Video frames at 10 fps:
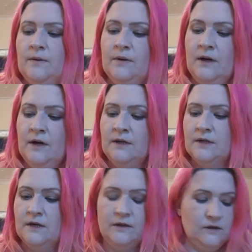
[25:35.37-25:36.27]
And
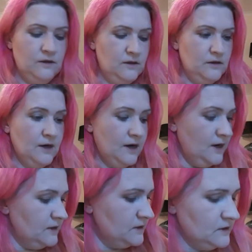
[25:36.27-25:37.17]

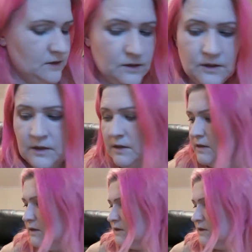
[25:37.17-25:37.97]
that, I think, is